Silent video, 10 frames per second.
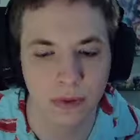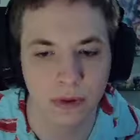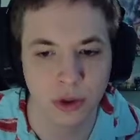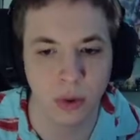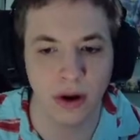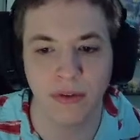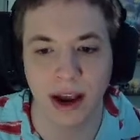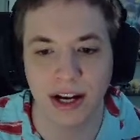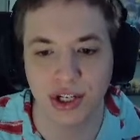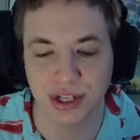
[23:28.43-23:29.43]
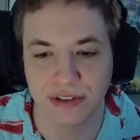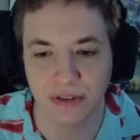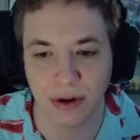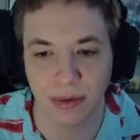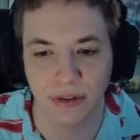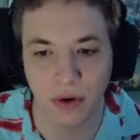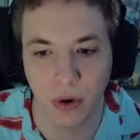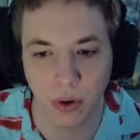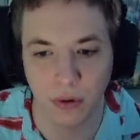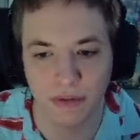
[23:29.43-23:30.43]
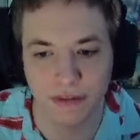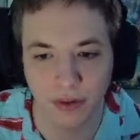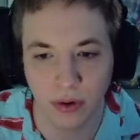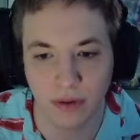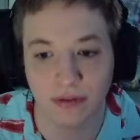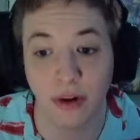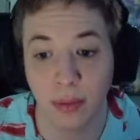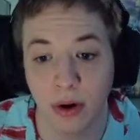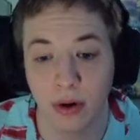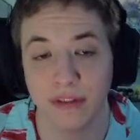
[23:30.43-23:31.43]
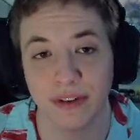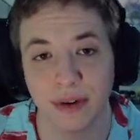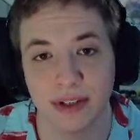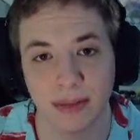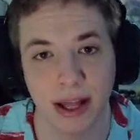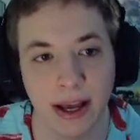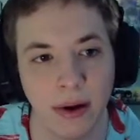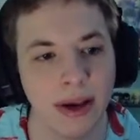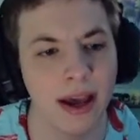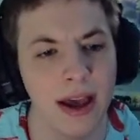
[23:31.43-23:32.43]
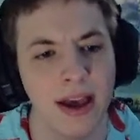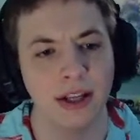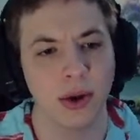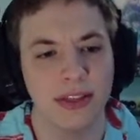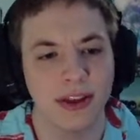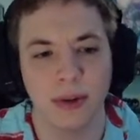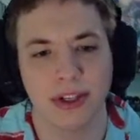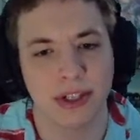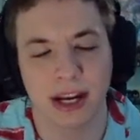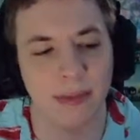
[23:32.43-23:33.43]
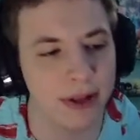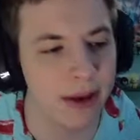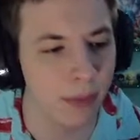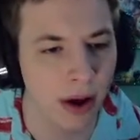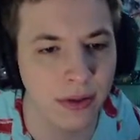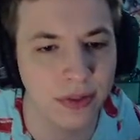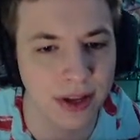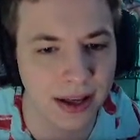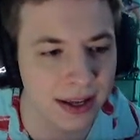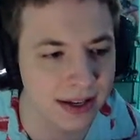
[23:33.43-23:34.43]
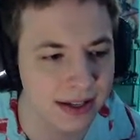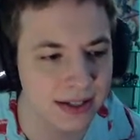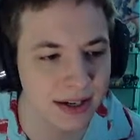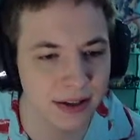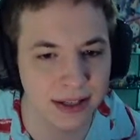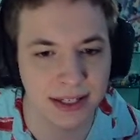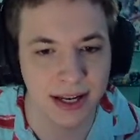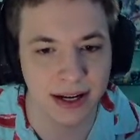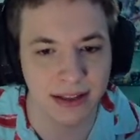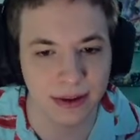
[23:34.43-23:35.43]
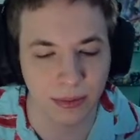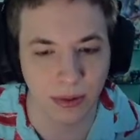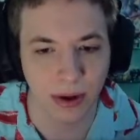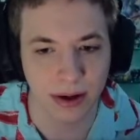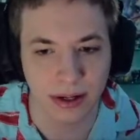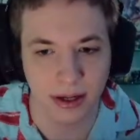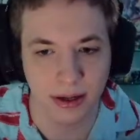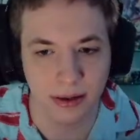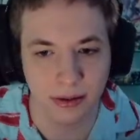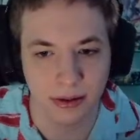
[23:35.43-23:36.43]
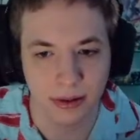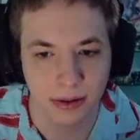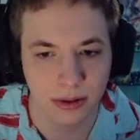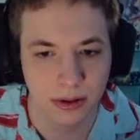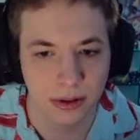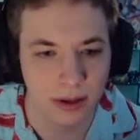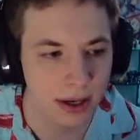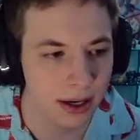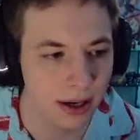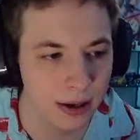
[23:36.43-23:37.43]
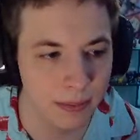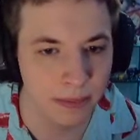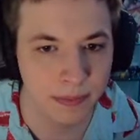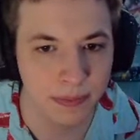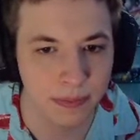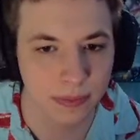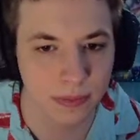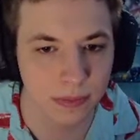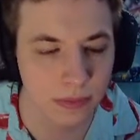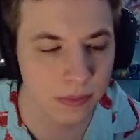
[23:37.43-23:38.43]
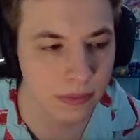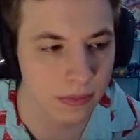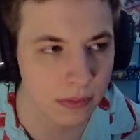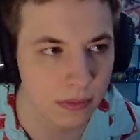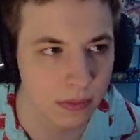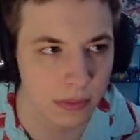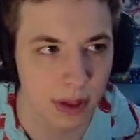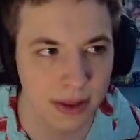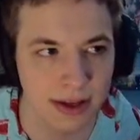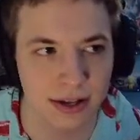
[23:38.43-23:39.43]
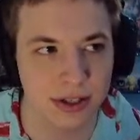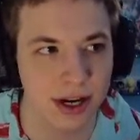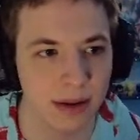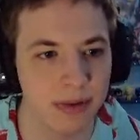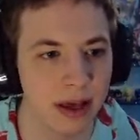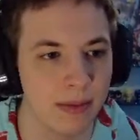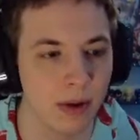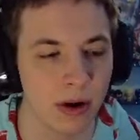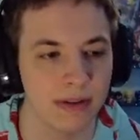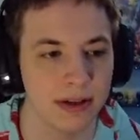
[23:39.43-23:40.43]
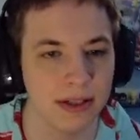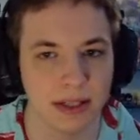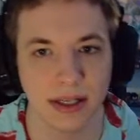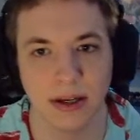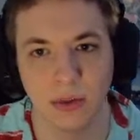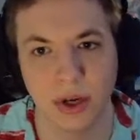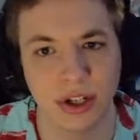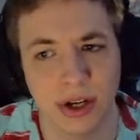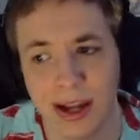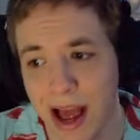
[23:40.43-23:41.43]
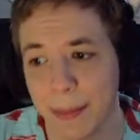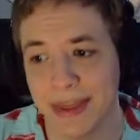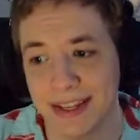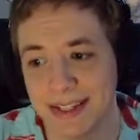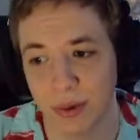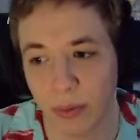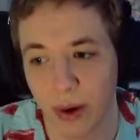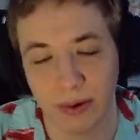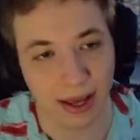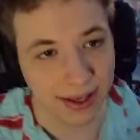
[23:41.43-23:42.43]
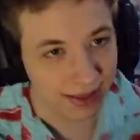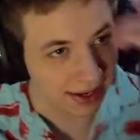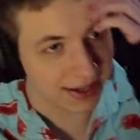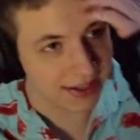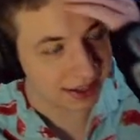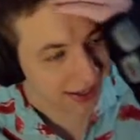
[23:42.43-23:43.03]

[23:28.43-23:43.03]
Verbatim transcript: 12 rations form a whole full form a whole food supply. Okay. So I think we just got to play more. I don't think I like necessarily did anything wrong, you know. Um I think I just got to play more, obviously. Which, I mean, this is a roguelite. Like, it, it